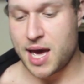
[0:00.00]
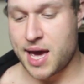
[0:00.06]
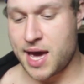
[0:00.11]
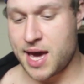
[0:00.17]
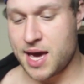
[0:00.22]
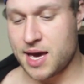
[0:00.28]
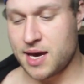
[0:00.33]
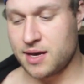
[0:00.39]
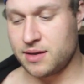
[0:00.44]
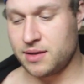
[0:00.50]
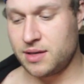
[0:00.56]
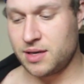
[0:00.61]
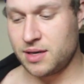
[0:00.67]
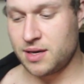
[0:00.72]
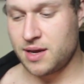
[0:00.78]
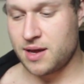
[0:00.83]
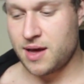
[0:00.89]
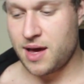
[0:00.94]
And
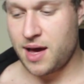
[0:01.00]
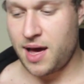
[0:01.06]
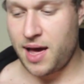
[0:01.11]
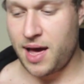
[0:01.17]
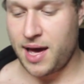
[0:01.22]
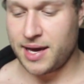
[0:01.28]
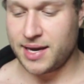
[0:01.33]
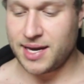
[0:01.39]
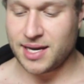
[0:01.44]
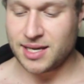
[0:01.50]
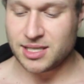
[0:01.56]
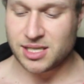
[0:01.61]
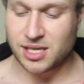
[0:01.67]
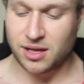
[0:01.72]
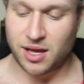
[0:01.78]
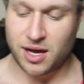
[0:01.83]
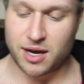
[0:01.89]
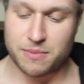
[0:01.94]
I
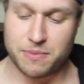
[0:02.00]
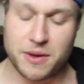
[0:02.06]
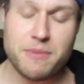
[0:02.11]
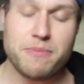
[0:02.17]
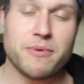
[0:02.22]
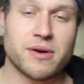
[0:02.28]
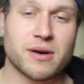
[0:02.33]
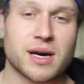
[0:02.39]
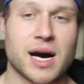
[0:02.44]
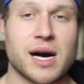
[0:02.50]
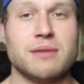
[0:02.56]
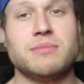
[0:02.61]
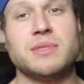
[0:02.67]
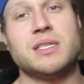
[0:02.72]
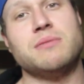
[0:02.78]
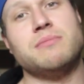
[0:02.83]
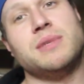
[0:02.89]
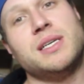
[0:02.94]
guess a lot of people
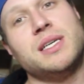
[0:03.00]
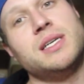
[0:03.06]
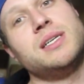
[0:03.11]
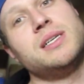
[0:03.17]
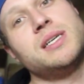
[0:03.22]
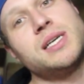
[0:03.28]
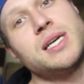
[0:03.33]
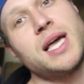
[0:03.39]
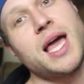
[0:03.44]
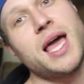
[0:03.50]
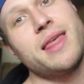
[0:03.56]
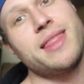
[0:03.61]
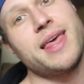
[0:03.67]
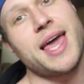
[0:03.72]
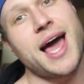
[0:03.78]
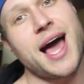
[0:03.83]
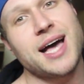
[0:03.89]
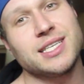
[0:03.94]
come to me
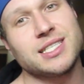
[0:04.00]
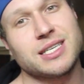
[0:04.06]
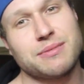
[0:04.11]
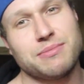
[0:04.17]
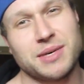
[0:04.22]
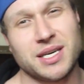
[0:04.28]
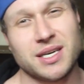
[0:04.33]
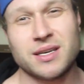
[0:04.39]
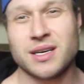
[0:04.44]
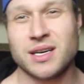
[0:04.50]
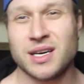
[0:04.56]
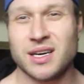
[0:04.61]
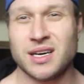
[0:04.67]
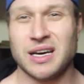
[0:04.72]
and they ask me,